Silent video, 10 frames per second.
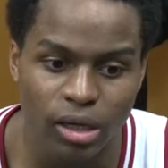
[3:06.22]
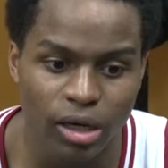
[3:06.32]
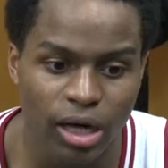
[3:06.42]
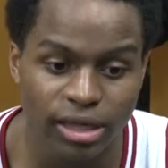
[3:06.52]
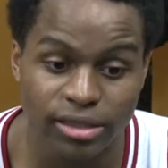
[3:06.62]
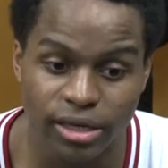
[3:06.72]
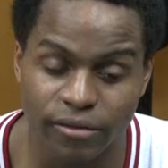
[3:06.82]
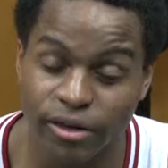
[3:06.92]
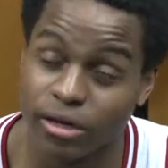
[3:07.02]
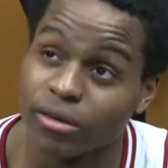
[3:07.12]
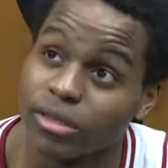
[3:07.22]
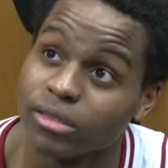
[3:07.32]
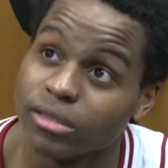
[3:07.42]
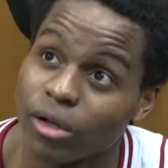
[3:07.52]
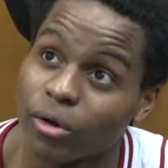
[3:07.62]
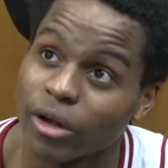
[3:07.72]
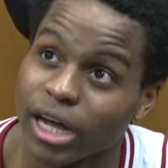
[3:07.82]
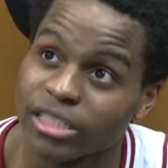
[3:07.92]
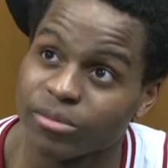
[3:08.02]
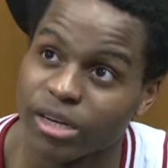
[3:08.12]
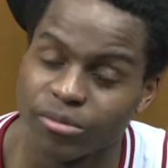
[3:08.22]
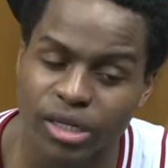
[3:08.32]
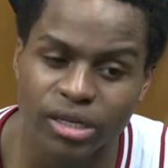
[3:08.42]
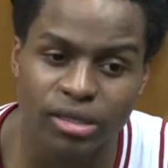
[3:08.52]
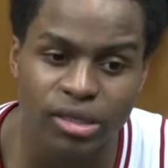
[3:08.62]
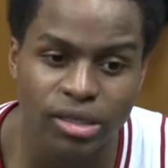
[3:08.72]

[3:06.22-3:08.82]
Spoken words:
I'd say the veterans, the older guys above me.